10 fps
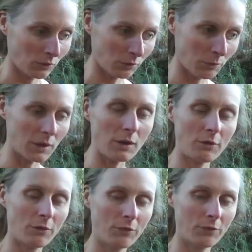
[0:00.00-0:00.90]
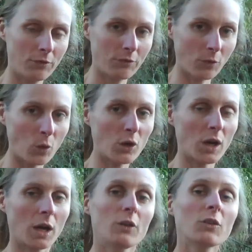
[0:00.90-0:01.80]

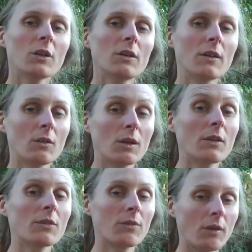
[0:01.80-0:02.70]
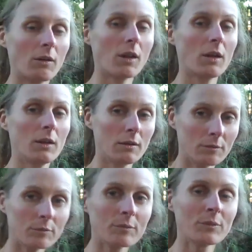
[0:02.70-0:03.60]
2400 degrees Fahrenheit.
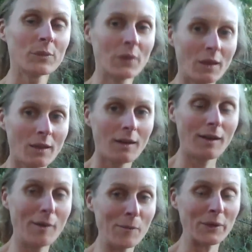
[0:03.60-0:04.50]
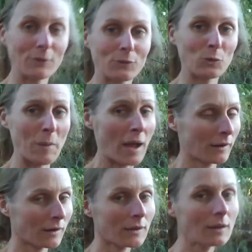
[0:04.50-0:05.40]
Um, it's
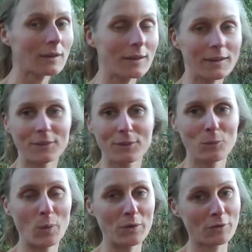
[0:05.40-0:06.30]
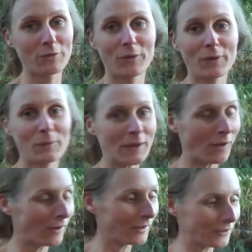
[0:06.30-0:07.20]
dramatic, it's wonderful. We
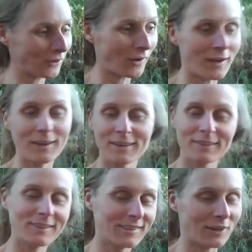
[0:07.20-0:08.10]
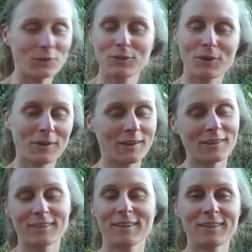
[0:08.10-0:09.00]
all talk and tell
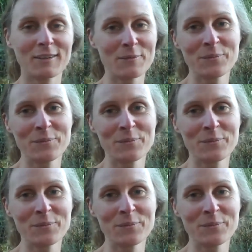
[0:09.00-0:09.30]
stories and